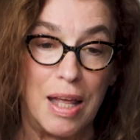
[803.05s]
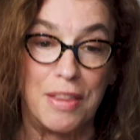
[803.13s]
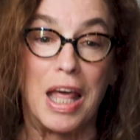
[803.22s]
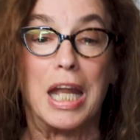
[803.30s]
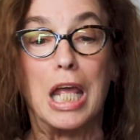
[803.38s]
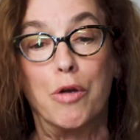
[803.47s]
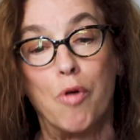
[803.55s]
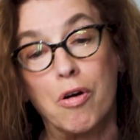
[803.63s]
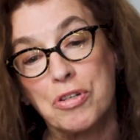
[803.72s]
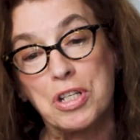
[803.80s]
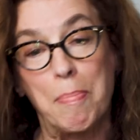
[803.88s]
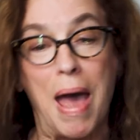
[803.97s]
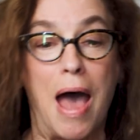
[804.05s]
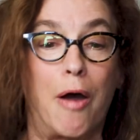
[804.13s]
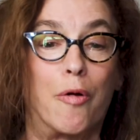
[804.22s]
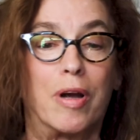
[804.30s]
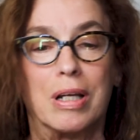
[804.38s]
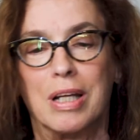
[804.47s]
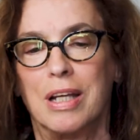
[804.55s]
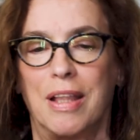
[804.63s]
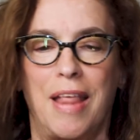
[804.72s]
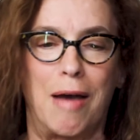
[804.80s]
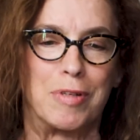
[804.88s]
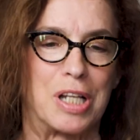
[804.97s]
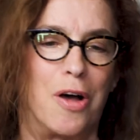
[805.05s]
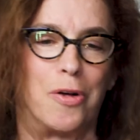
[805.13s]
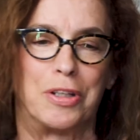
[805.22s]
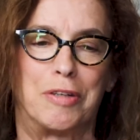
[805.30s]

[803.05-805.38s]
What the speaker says: then he rose to power. That was a whole